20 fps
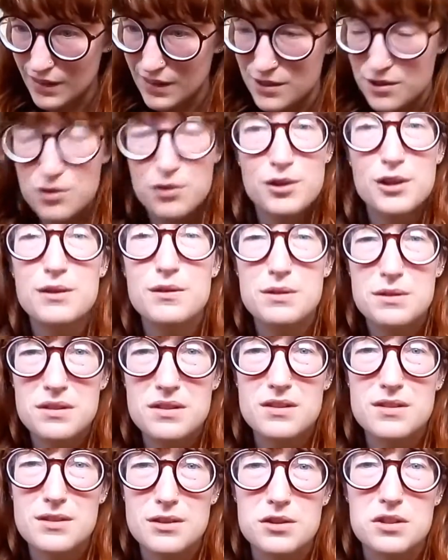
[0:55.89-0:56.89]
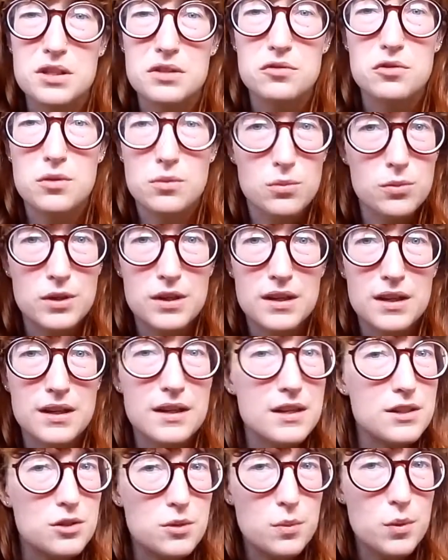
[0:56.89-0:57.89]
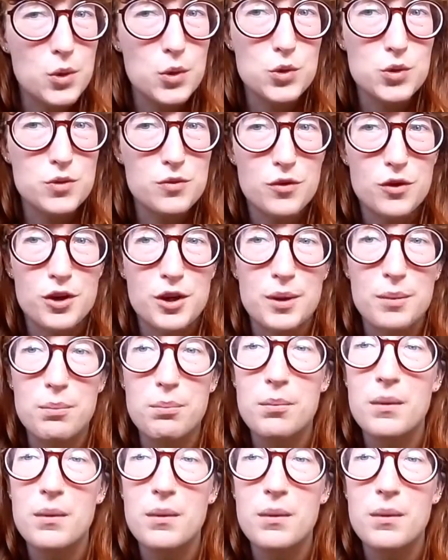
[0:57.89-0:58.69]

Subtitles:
So it was a successful weekend, I suppose, for him.